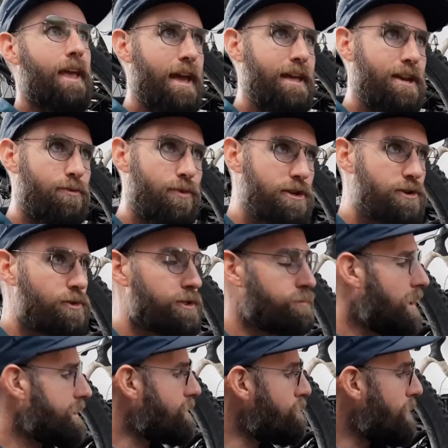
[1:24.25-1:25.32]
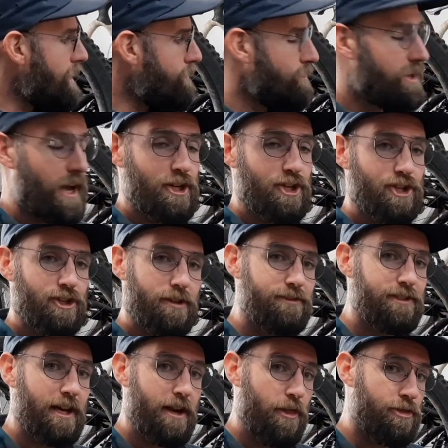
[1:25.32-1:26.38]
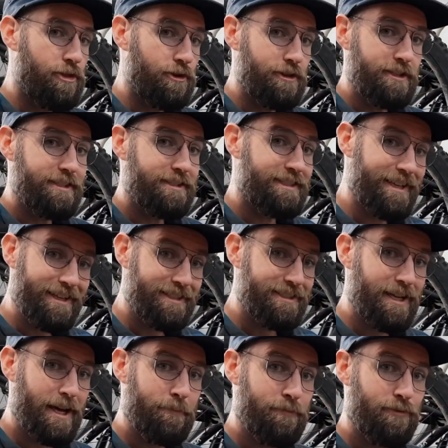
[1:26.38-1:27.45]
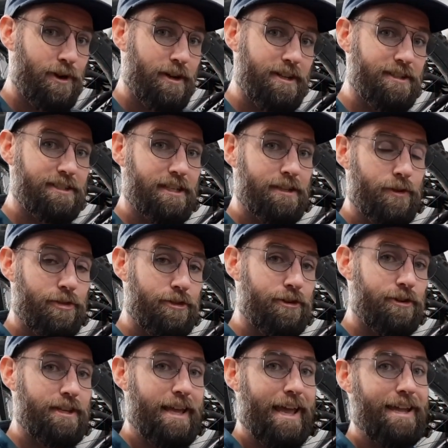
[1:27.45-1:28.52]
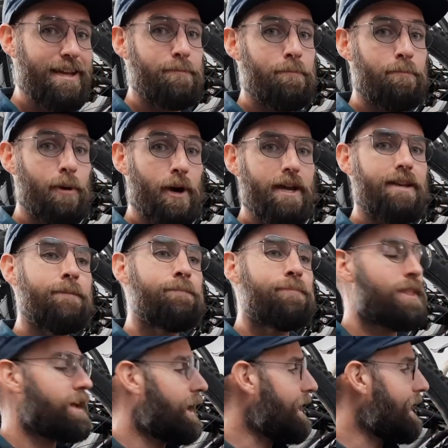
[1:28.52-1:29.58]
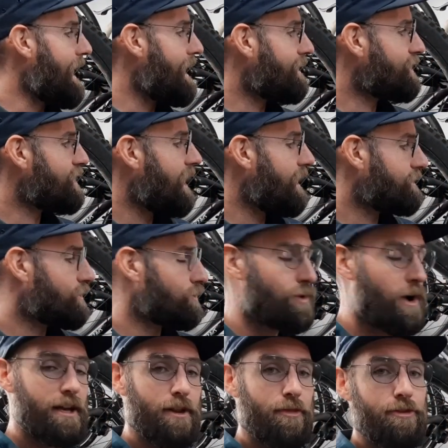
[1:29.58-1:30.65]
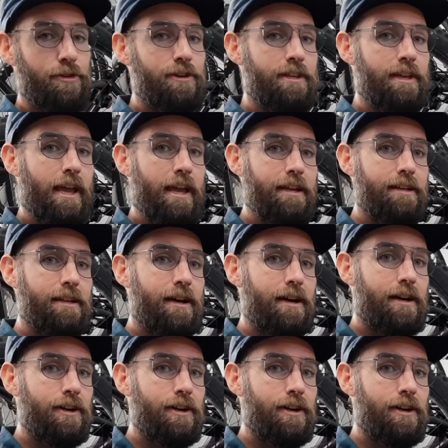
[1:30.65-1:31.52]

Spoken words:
And in retrospect, maybe I should have done a 36 up front instead of a 38, but I had a chance to ride a 38